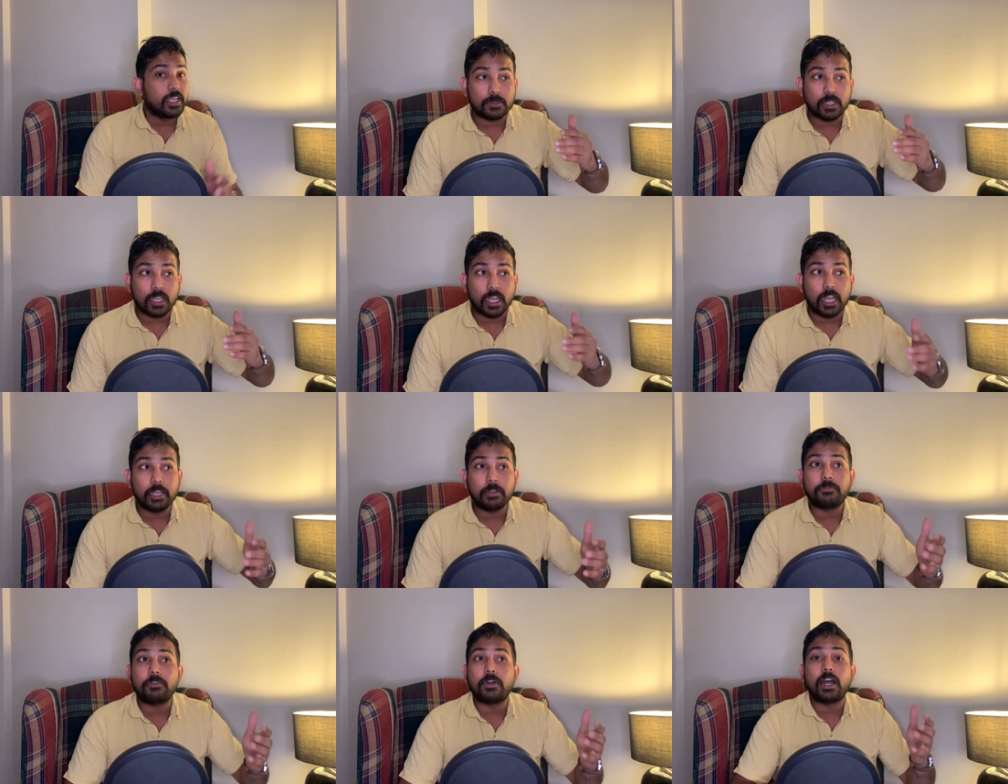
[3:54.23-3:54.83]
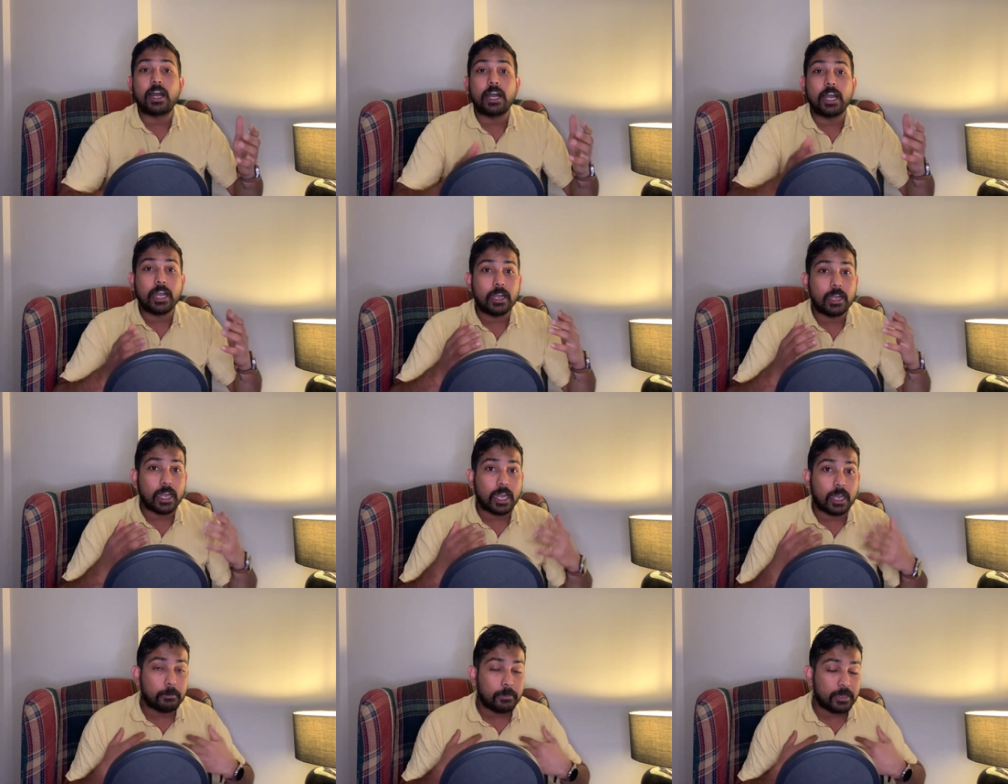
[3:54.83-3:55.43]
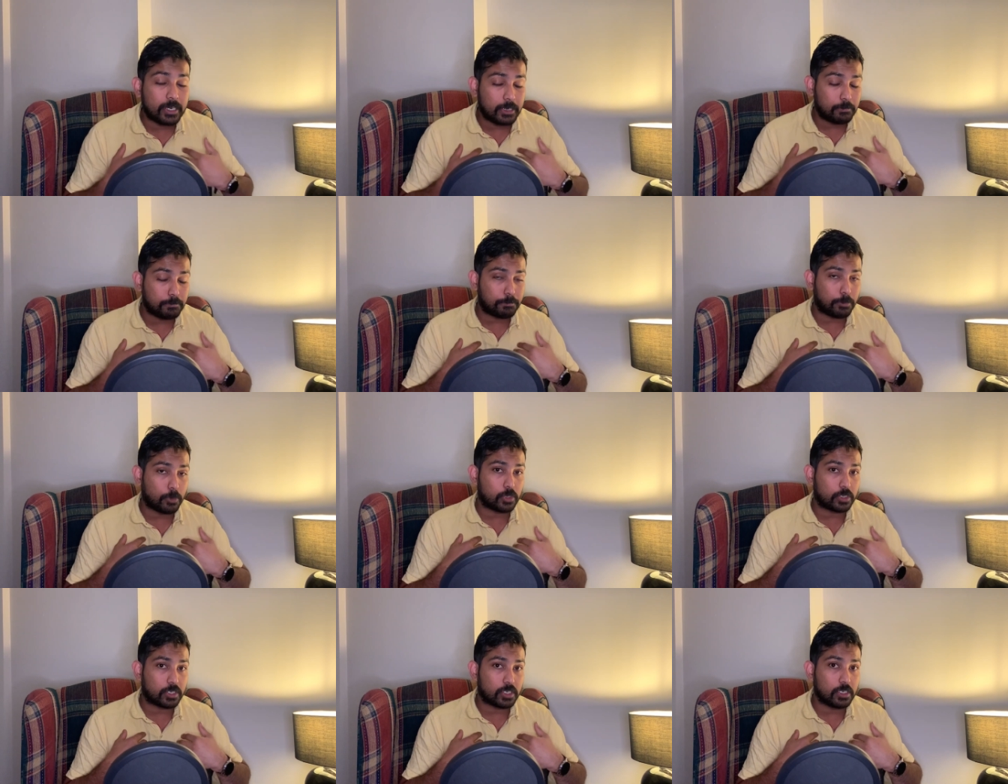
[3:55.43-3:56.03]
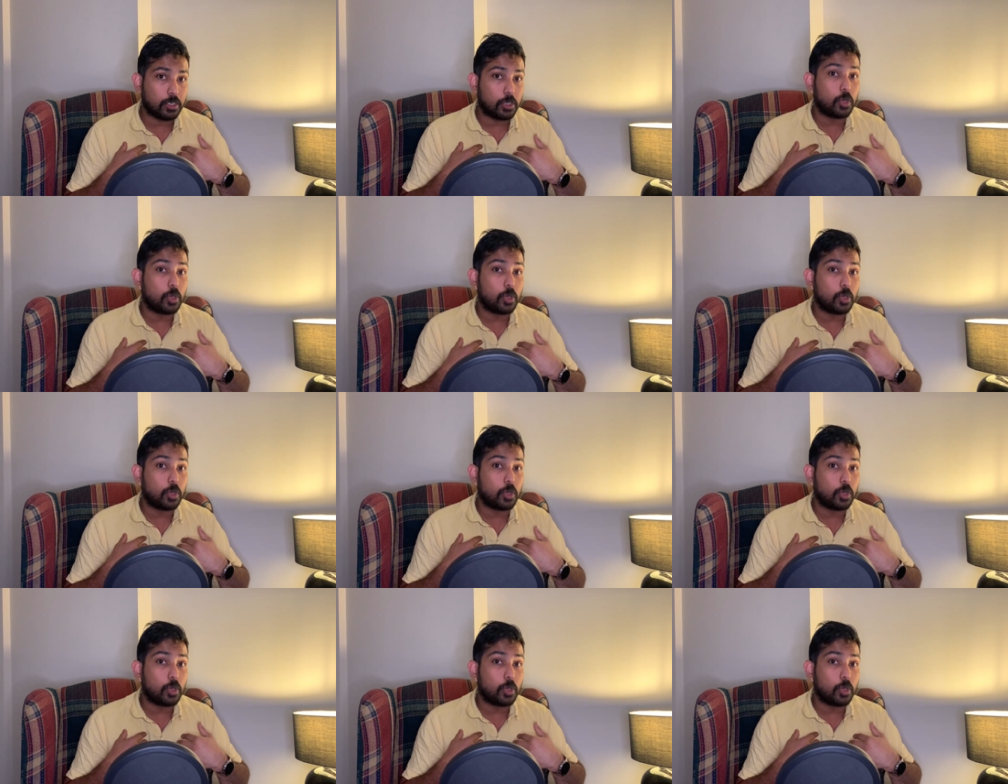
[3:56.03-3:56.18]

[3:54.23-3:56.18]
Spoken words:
if I'm an importer